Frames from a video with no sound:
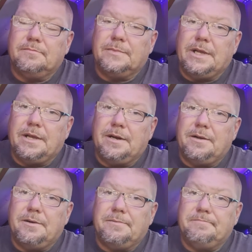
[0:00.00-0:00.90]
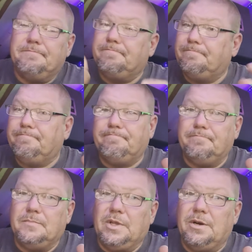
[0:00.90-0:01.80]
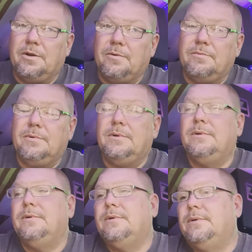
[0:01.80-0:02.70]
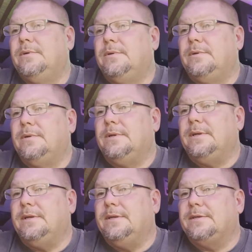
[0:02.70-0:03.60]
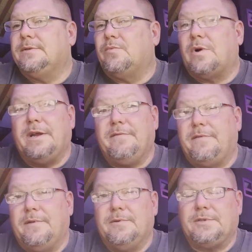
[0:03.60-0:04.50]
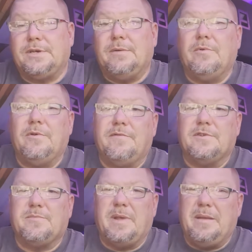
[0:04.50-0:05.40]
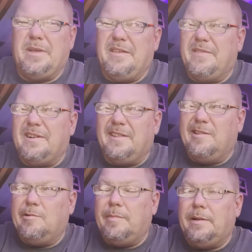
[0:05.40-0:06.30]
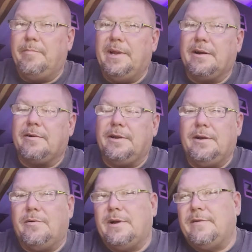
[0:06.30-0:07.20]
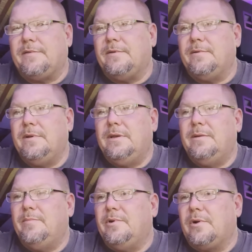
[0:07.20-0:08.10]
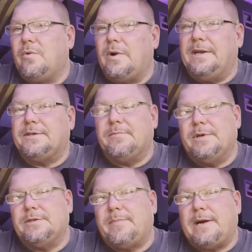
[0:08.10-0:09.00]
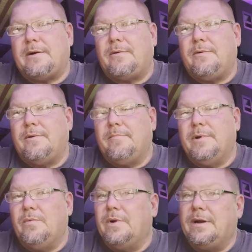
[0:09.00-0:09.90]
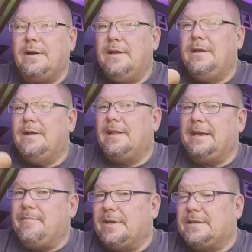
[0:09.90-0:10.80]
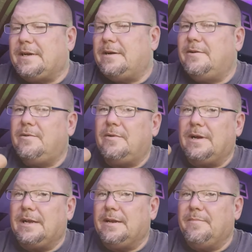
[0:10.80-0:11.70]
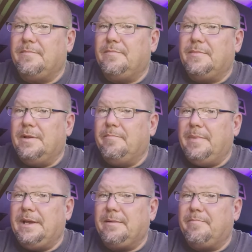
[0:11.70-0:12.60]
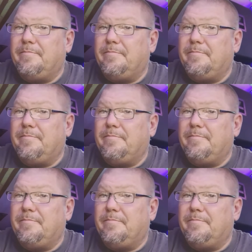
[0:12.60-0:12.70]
that you know, is right for those subwoofers, maybe even a little bit bigger. You don't have to put quite so much power on them. But when, like my Tahoe, I got them big